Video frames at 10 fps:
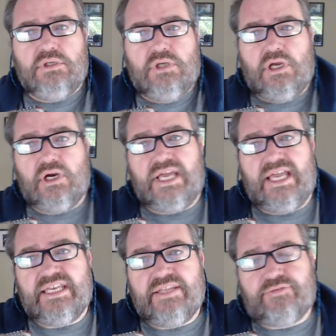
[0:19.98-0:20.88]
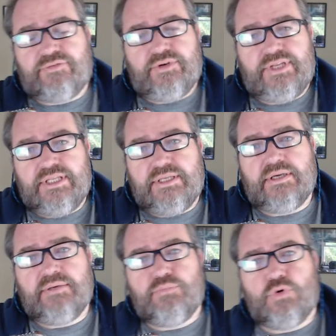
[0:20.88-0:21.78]
83.2,
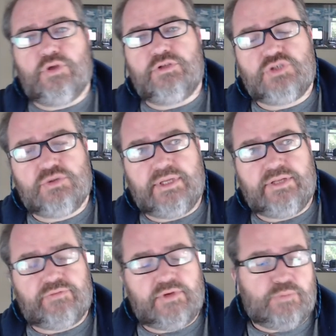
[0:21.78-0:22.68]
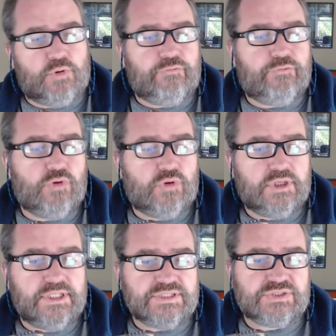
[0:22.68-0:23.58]

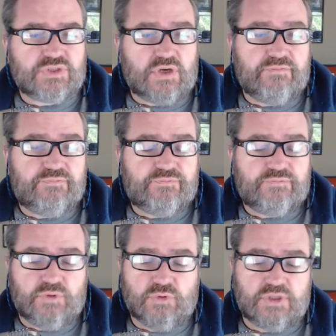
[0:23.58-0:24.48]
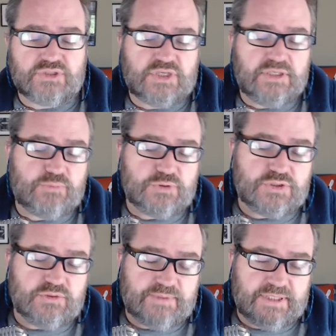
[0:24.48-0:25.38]
83.4 is, so I've, although it's only
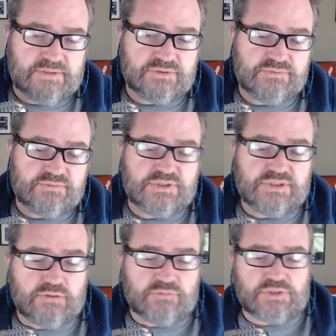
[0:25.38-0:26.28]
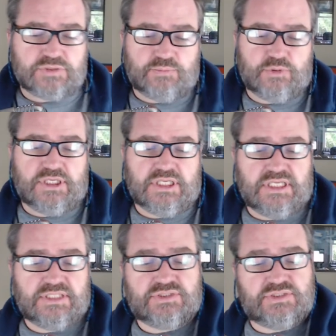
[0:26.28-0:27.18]
0.2 pounds, which is a little disappointing,
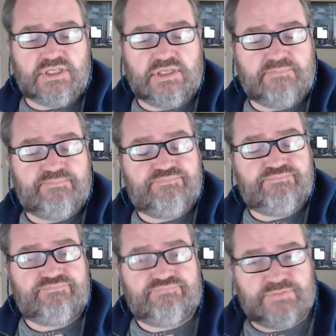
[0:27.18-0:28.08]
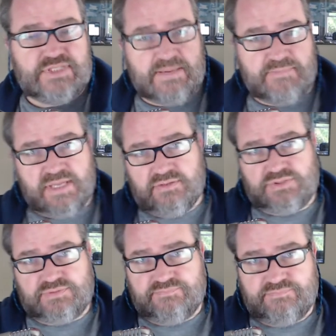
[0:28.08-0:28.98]
it's 10 pounds
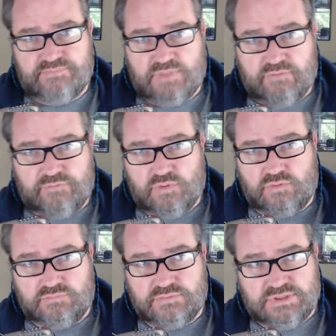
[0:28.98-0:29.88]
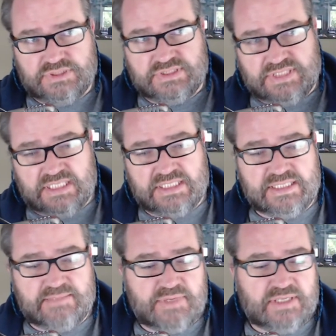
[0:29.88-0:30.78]
overall. It's exactly
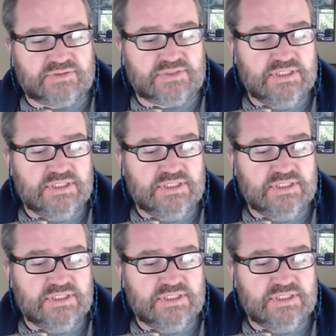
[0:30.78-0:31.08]
10 pounds.